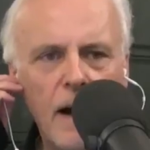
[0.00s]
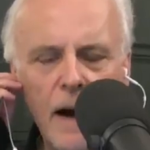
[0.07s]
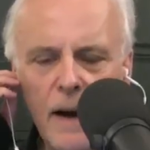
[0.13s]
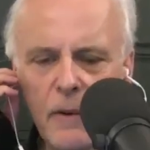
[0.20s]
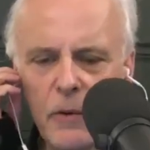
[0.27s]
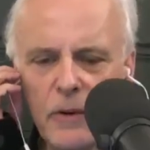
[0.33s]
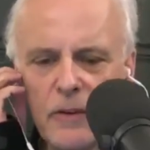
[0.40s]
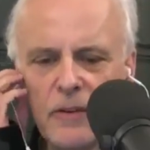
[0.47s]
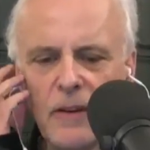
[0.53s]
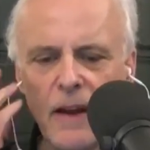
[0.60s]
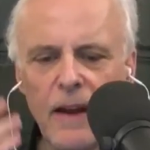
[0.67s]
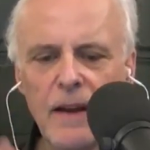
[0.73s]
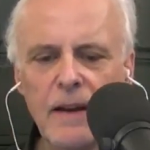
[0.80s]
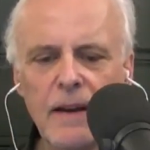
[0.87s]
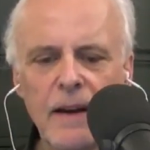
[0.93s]
I would
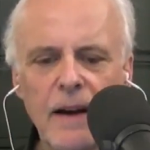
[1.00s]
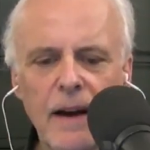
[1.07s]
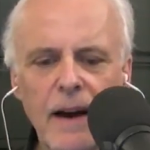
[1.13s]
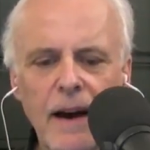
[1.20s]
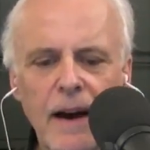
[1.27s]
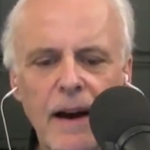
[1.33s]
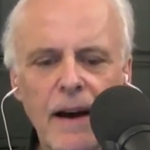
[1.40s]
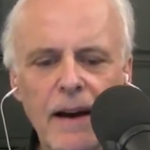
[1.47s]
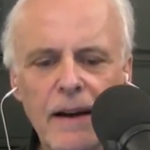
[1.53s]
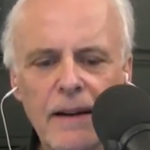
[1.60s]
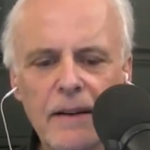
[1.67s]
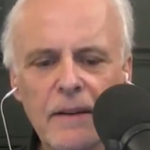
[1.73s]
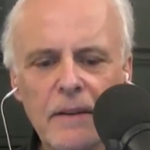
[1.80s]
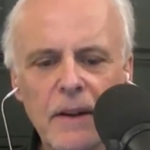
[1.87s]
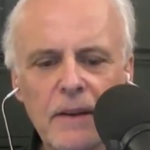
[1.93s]
say
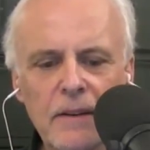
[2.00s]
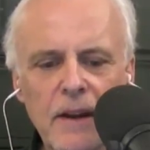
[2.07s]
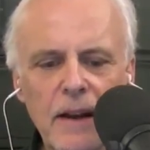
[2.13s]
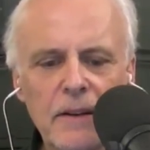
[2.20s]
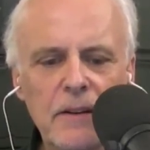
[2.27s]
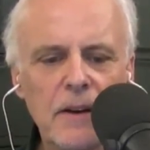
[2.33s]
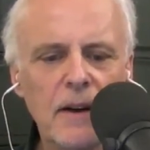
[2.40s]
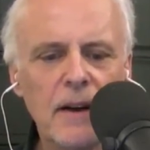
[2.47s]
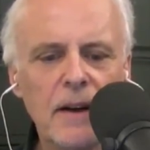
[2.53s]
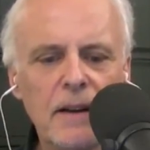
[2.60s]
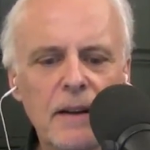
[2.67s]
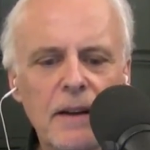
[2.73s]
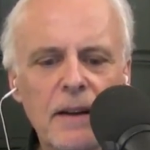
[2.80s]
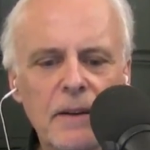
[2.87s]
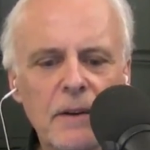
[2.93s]
let's get you in
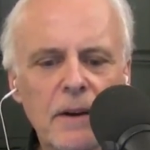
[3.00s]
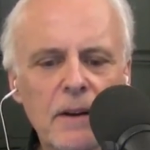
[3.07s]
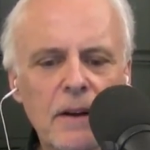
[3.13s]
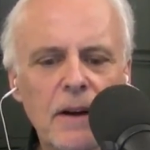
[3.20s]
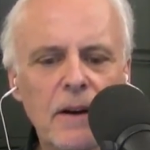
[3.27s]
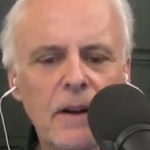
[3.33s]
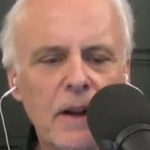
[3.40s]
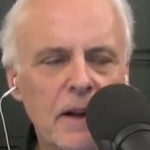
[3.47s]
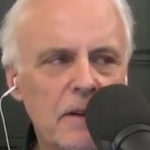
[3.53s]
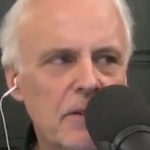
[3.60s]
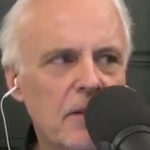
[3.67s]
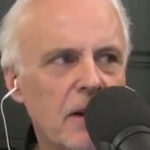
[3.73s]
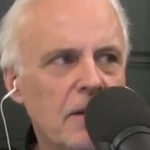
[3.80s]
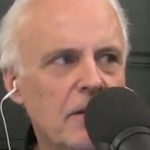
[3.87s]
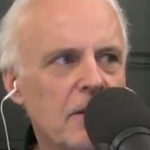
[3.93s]
the North Carolina
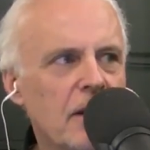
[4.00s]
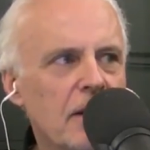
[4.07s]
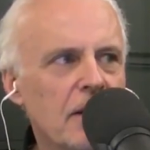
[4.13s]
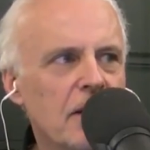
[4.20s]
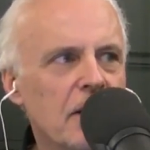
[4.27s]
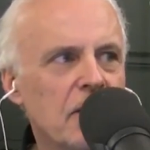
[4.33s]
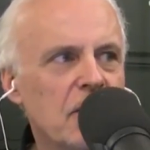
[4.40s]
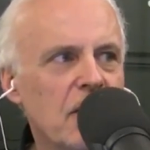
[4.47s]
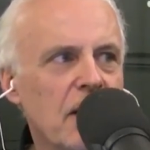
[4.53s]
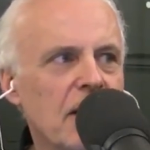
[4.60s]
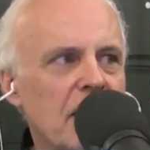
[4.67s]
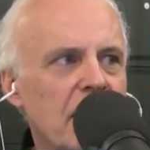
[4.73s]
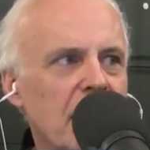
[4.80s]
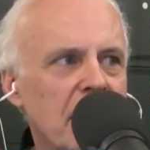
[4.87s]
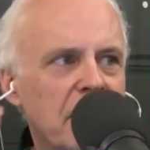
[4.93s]
State Senate
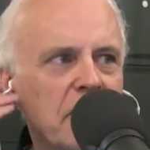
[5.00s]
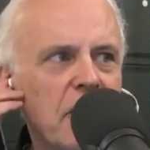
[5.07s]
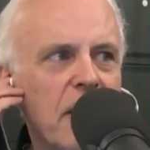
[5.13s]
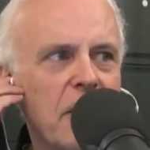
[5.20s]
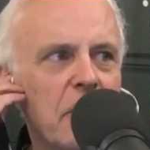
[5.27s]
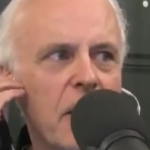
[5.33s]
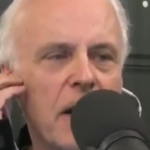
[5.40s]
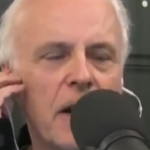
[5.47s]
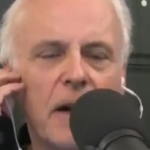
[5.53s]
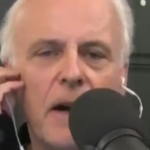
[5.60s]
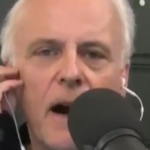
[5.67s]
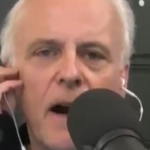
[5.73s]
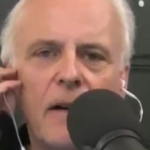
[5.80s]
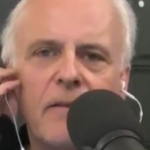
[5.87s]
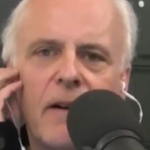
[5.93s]
and then try to make a
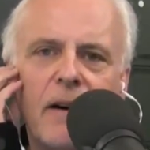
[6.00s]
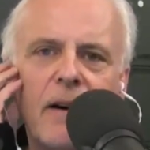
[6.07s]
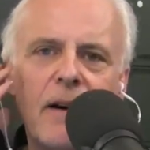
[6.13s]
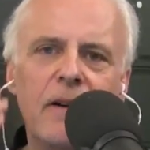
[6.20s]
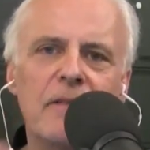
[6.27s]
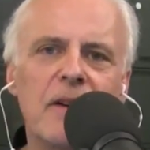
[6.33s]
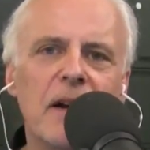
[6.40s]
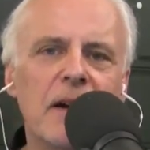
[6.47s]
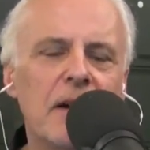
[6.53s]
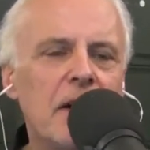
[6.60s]
convert of you.